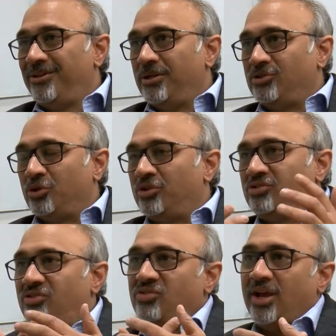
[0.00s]
So
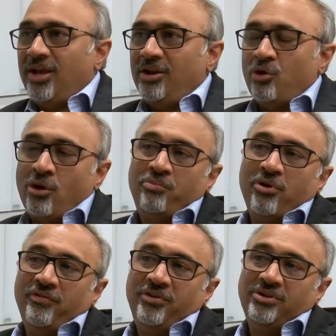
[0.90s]
this is a
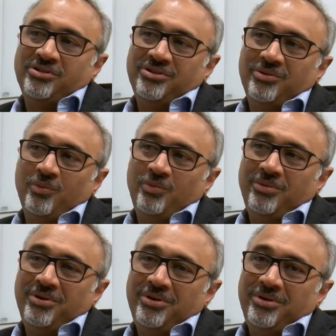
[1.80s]
nonprofit.
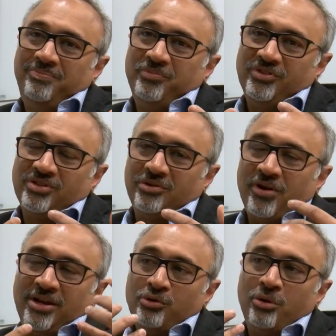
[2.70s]
These are
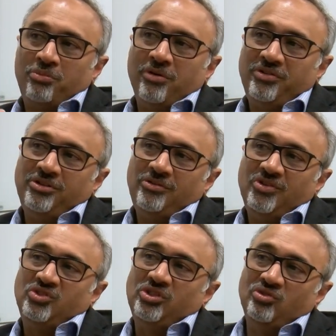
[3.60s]
great nonprofit
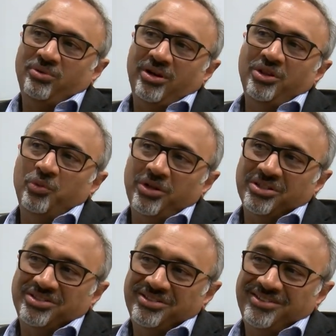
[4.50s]
universities from around the
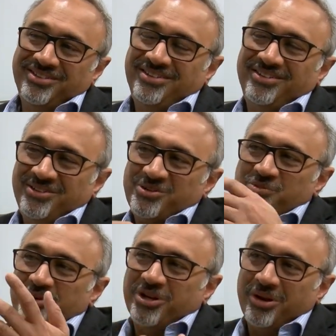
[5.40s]
world,
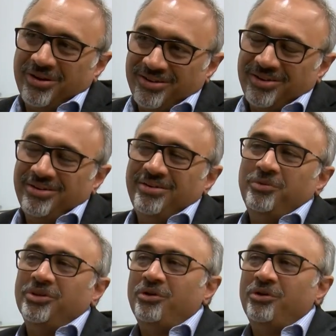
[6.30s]
working with a